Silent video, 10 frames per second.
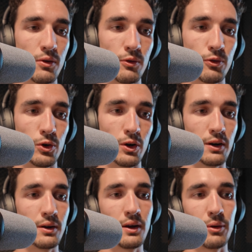
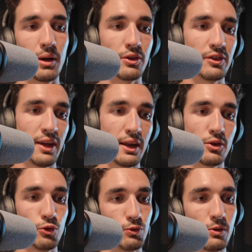for around 10
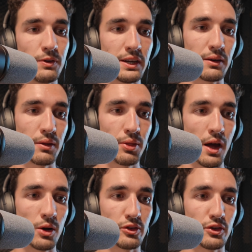to
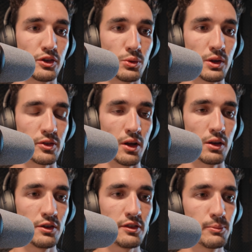15,000 US
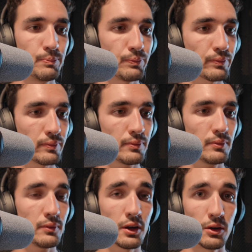dollars,
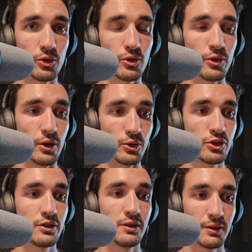close to the
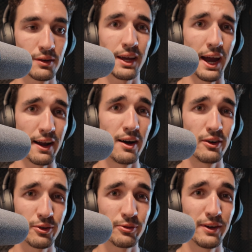ocean. Kind of
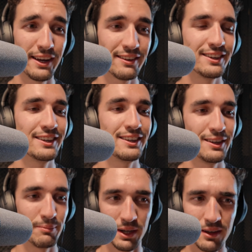hard to find,
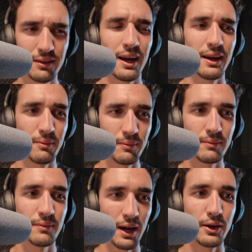but
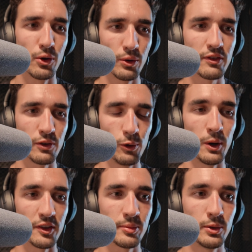I know it's still
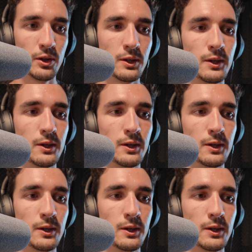possible.